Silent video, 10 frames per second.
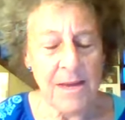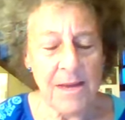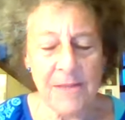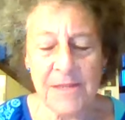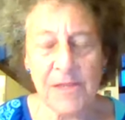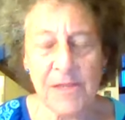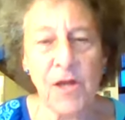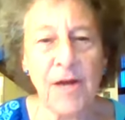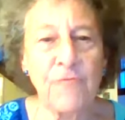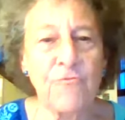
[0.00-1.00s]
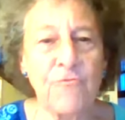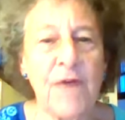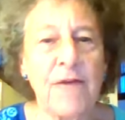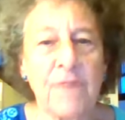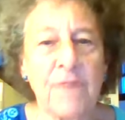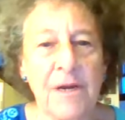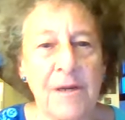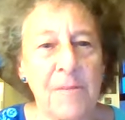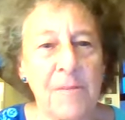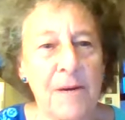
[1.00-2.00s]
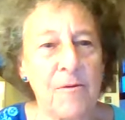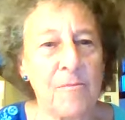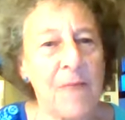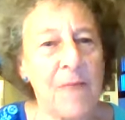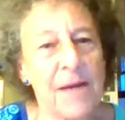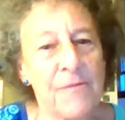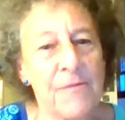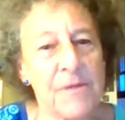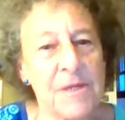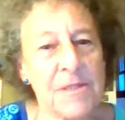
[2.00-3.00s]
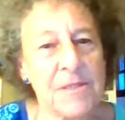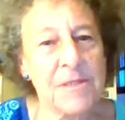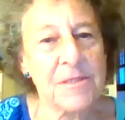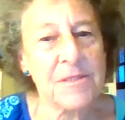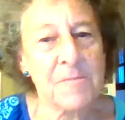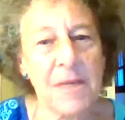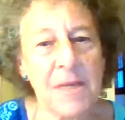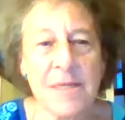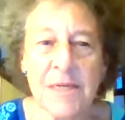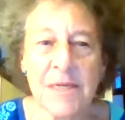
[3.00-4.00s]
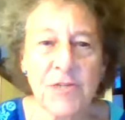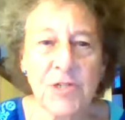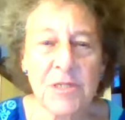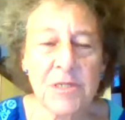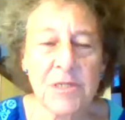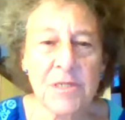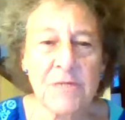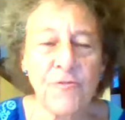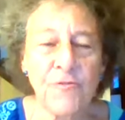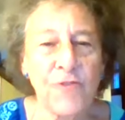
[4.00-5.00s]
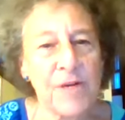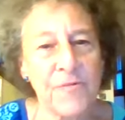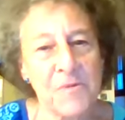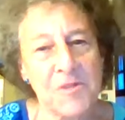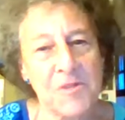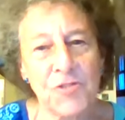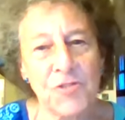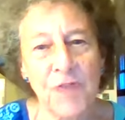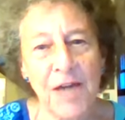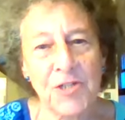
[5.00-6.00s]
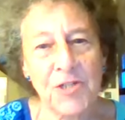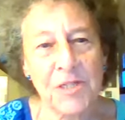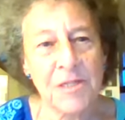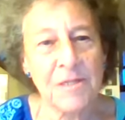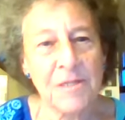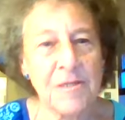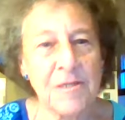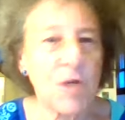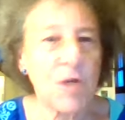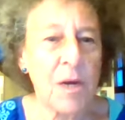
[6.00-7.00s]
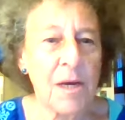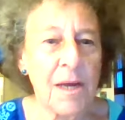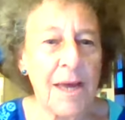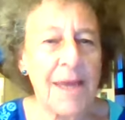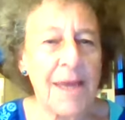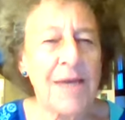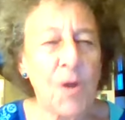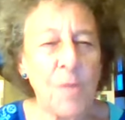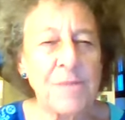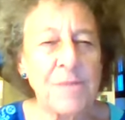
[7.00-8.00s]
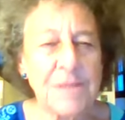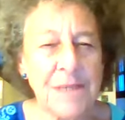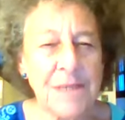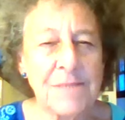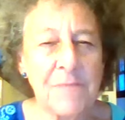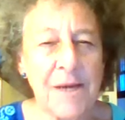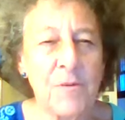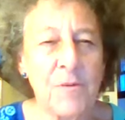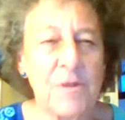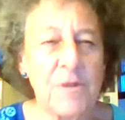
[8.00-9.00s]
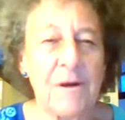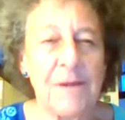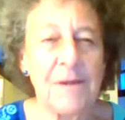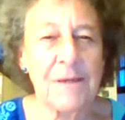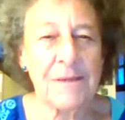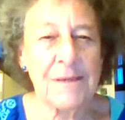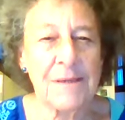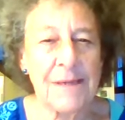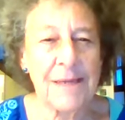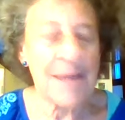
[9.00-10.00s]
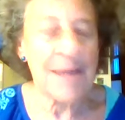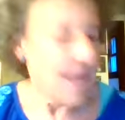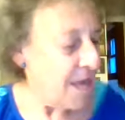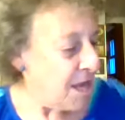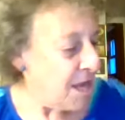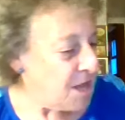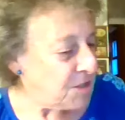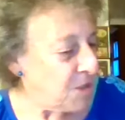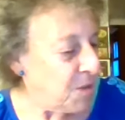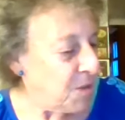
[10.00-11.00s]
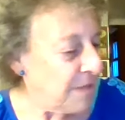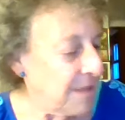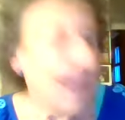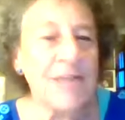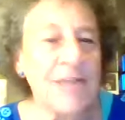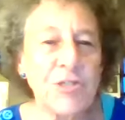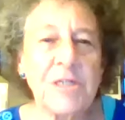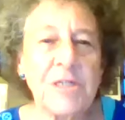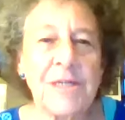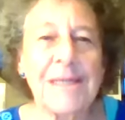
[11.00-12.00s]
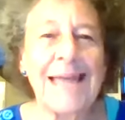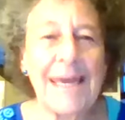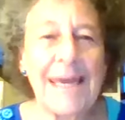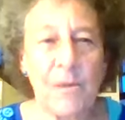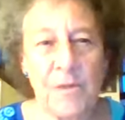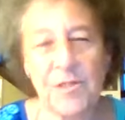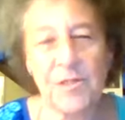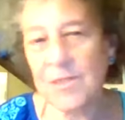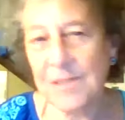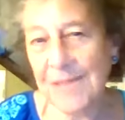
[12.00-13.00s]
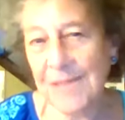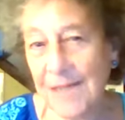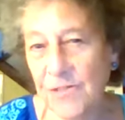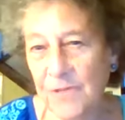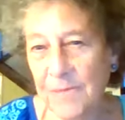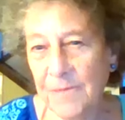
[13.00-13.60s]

there's a lot of rhetoric about mindfulness, meditation, freedom from distraction, yoga. It almost doesn't matter what you call it. So in the ancient language, Sanskrit,